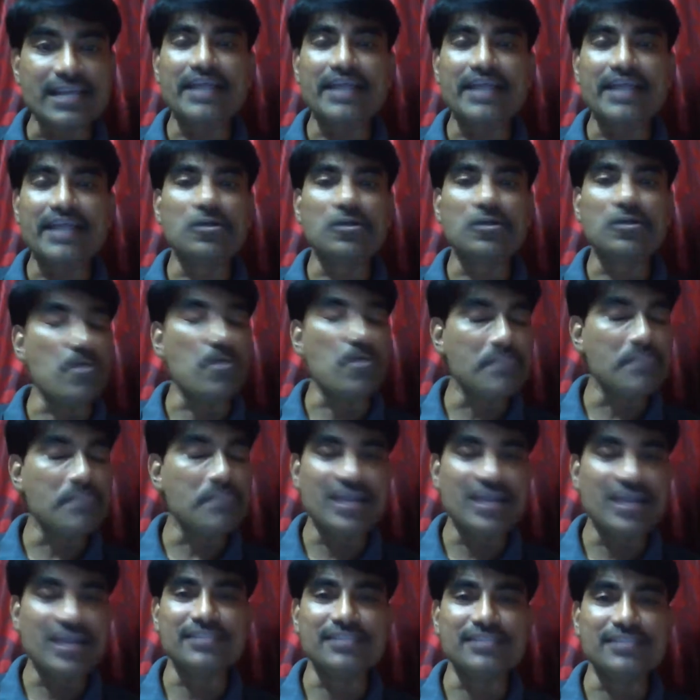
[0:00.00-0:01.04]
it
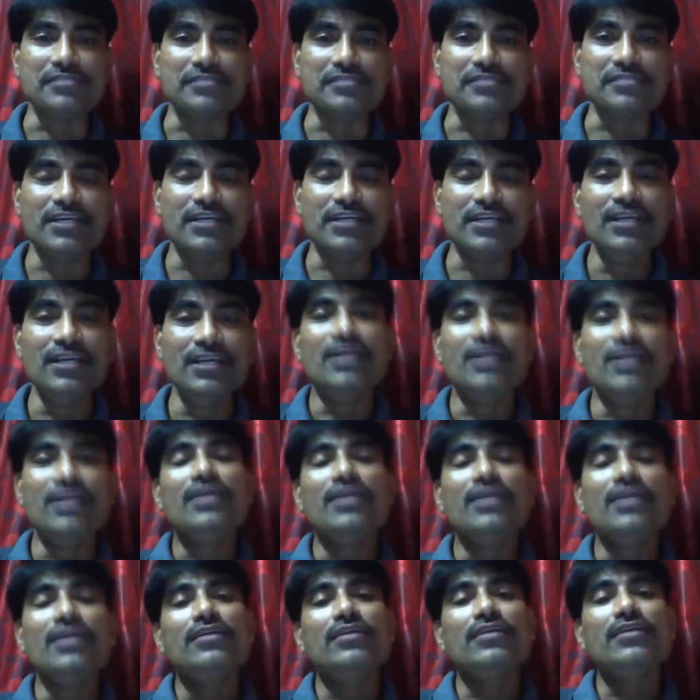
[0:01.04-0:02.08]
comprehensively,
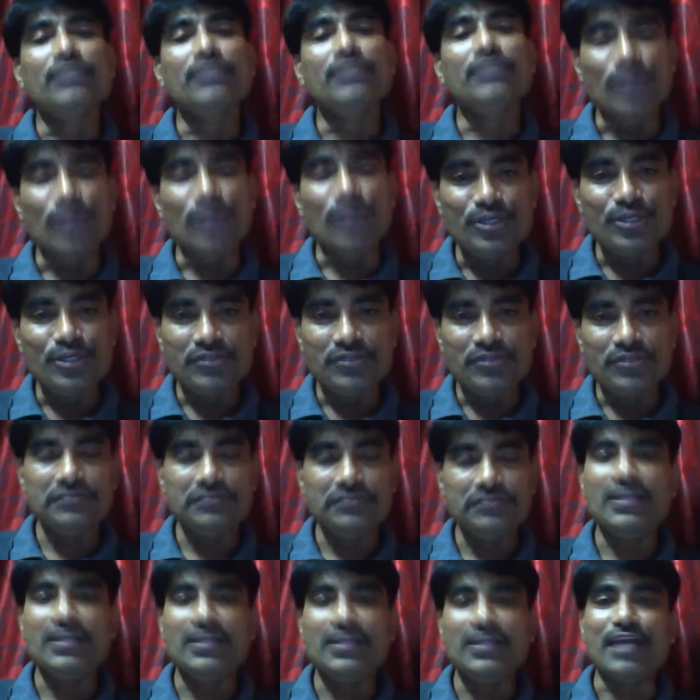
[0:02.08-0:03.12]
the knowledge of
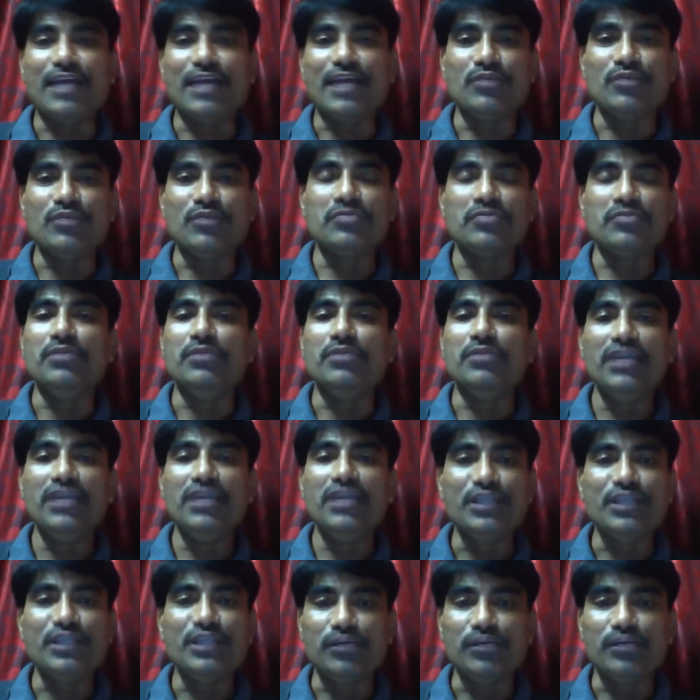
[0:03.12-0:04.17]
the language will be
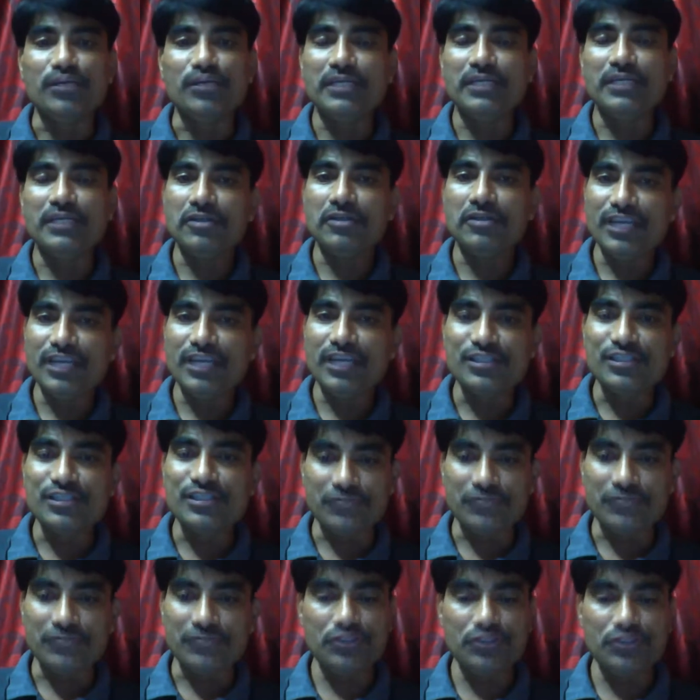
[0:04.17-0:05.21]
incomplete or
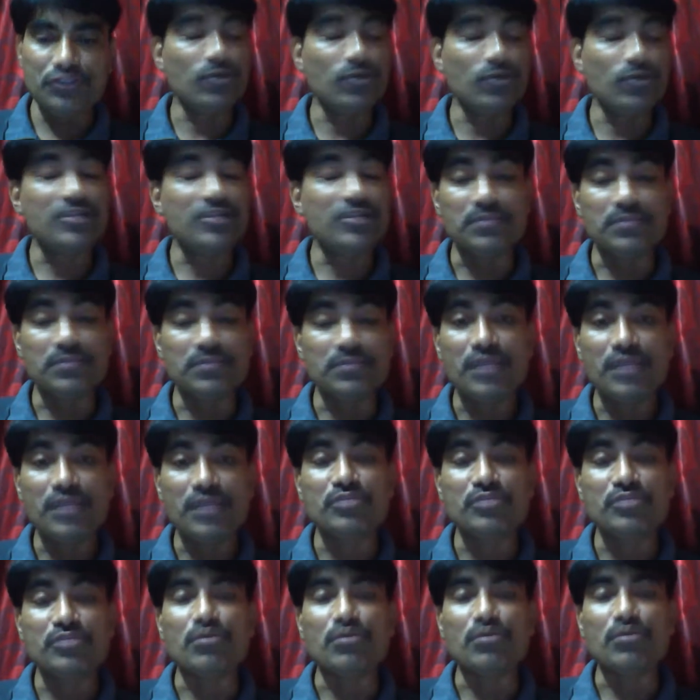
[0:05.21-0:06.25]
insufficient, or sometimes
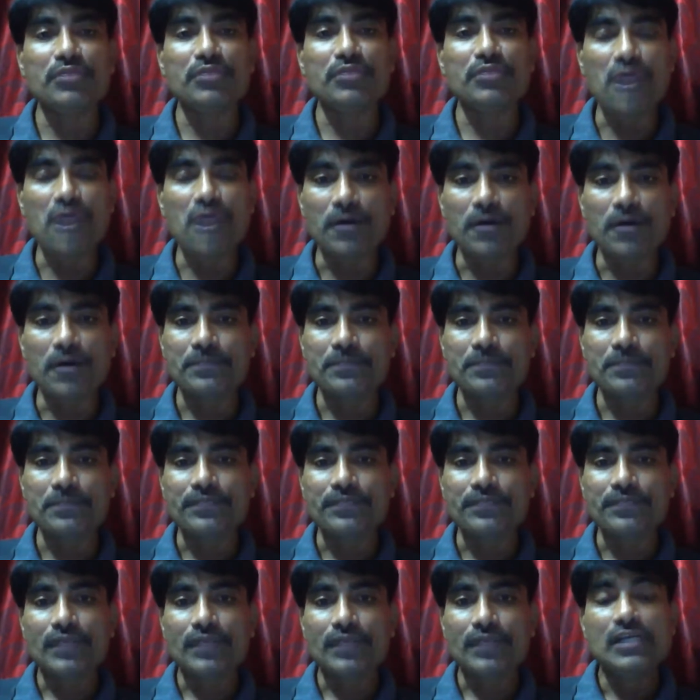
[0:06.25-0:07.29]
it may be wrong.
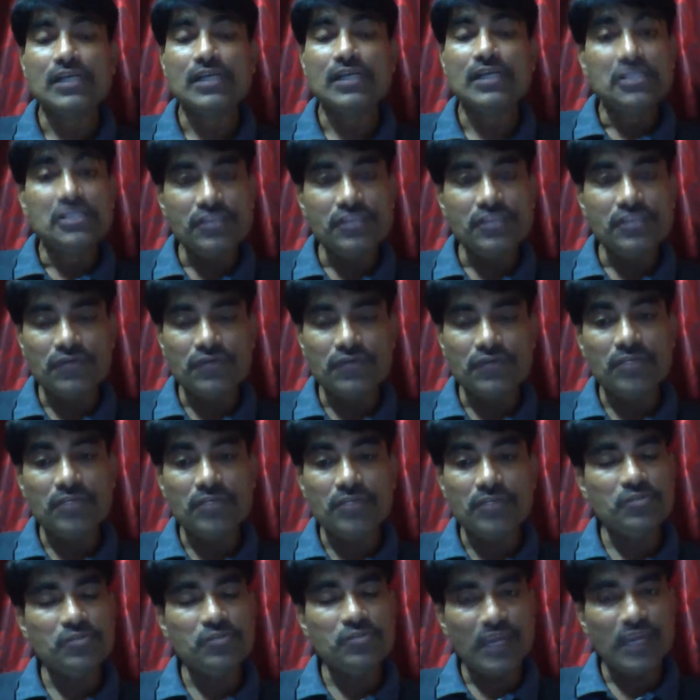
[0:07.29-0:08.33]
See, verb
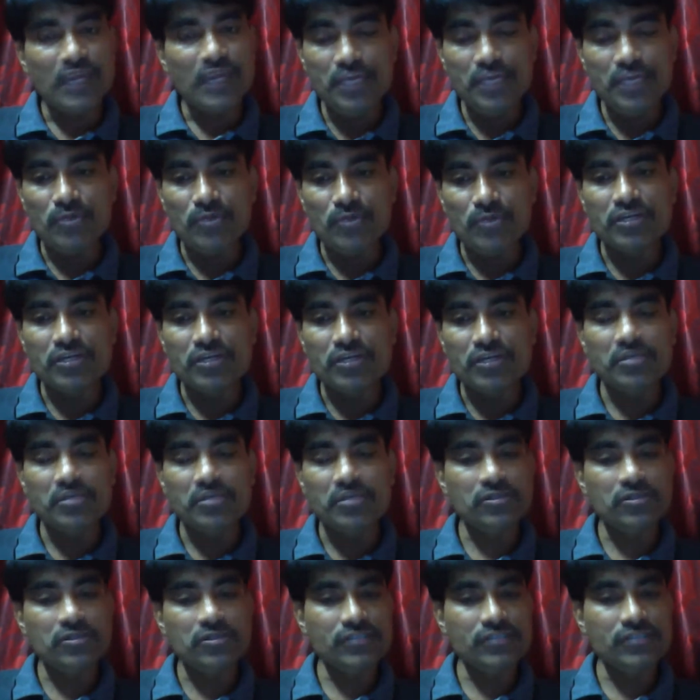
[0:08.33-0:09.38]
is very important
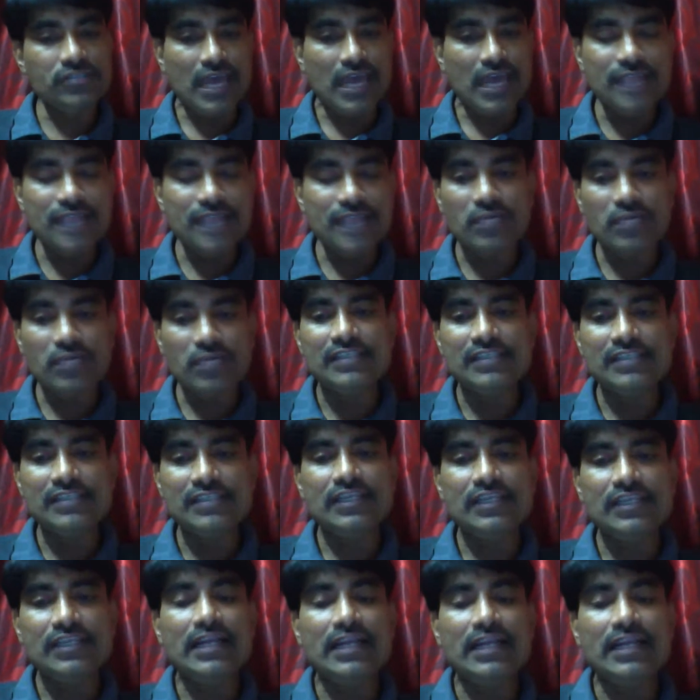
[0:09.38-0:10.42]
because as you can see
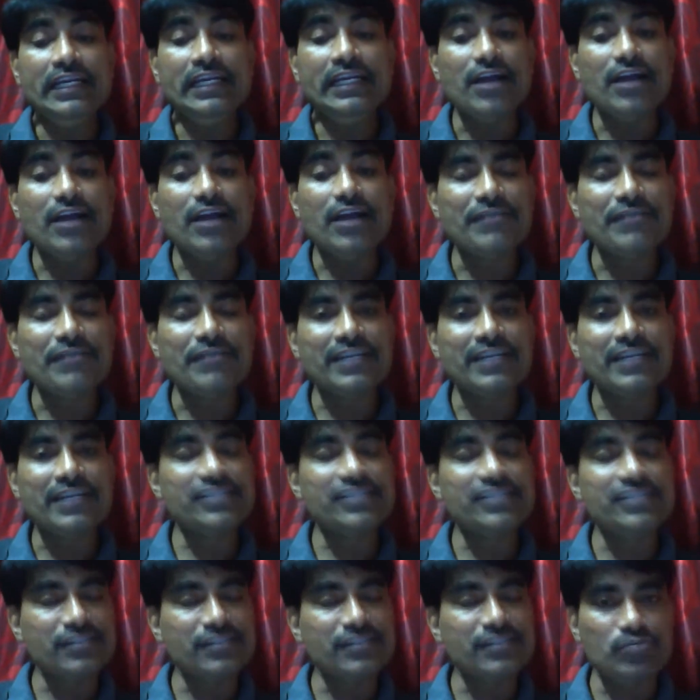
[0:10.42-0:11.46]
that it affects the
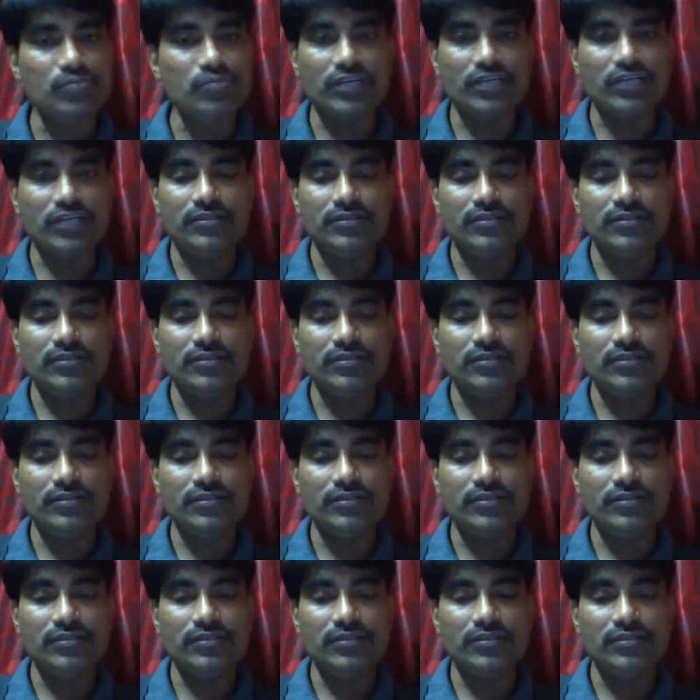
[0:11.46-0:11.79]
subject,